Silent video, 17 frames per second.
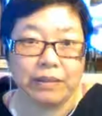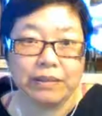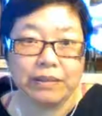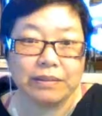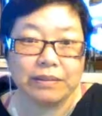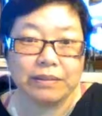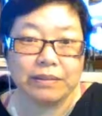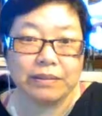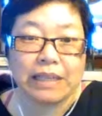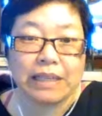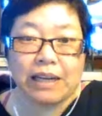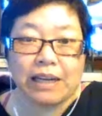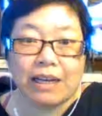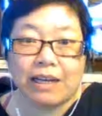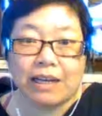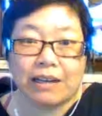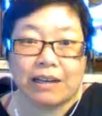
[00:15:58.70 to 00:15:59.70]

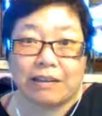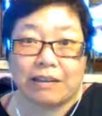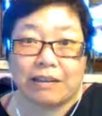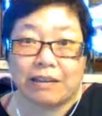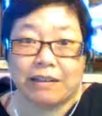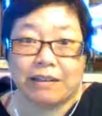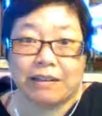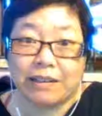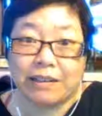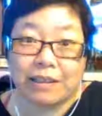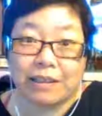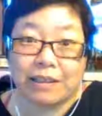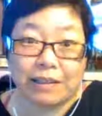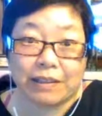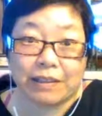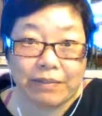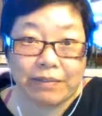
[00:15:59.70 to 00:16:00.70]
and they love it. I
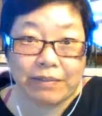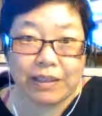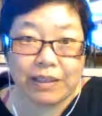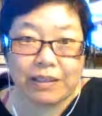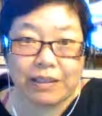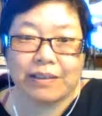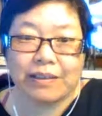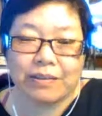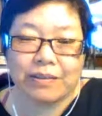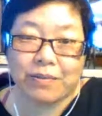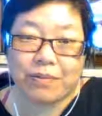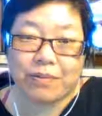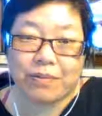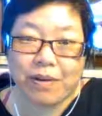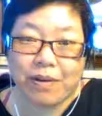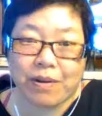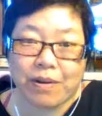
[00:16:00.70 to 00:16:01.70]
don't know
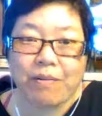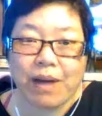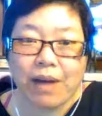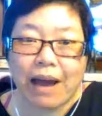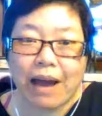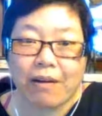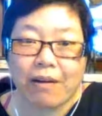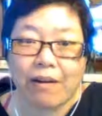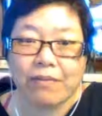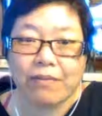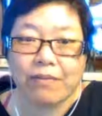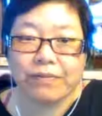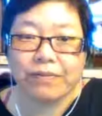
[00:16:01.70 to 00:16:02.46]
how far they've